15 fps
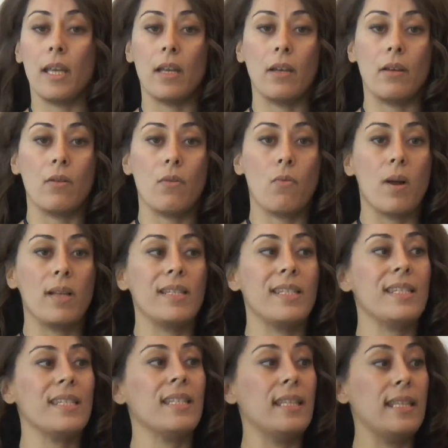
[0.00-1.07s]
And
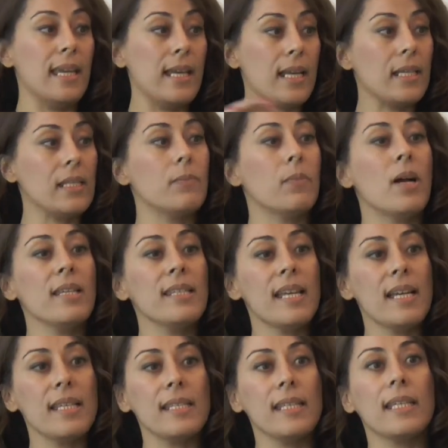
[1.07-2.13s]
once the data is
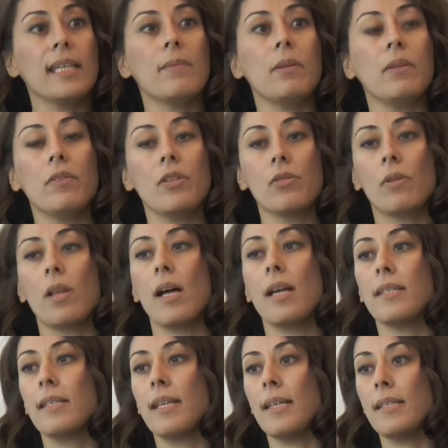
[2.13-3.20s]
processed, it can be
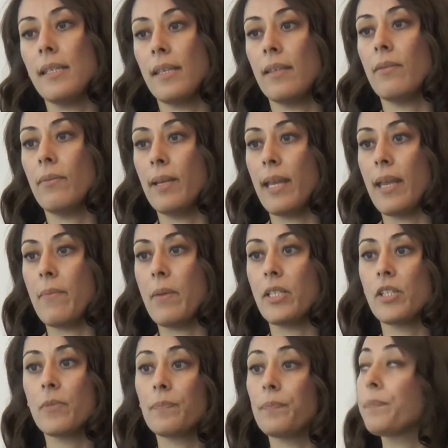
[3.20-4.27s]
visualized as a 3D image.